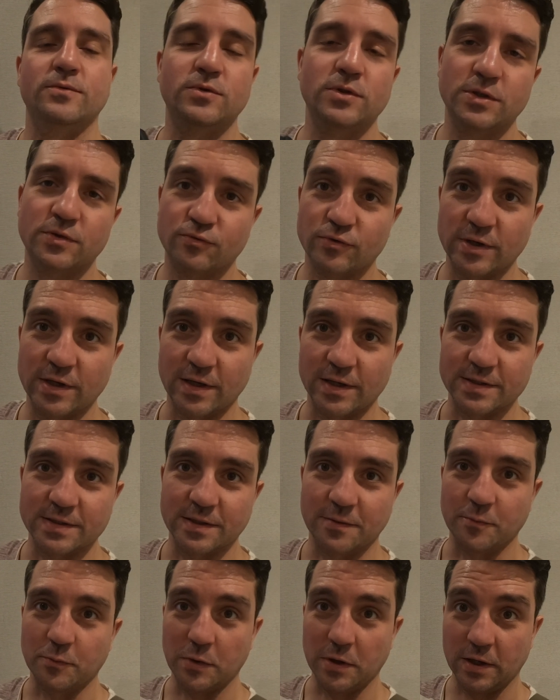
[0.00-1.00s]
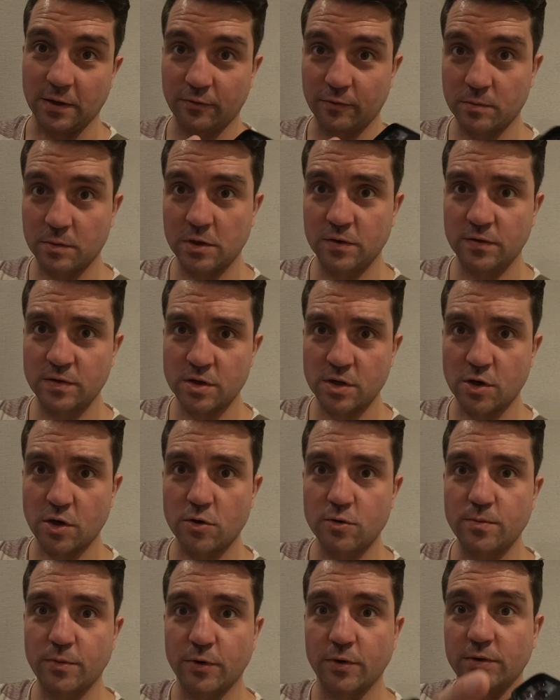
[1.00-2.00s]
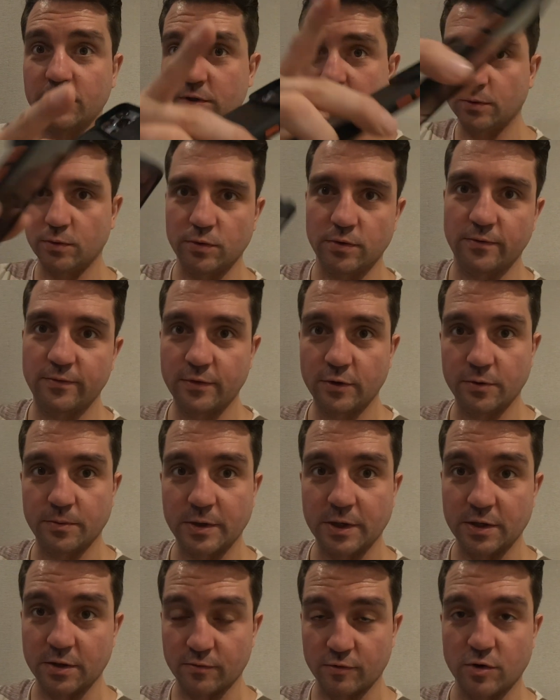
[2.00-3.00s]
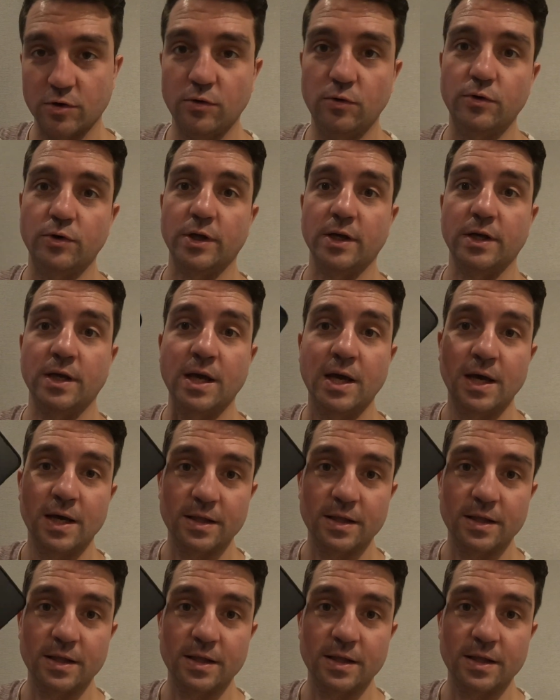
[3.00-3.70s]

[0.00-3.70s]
just realised something. If I'm using the GoPro to do all the filming and the recording,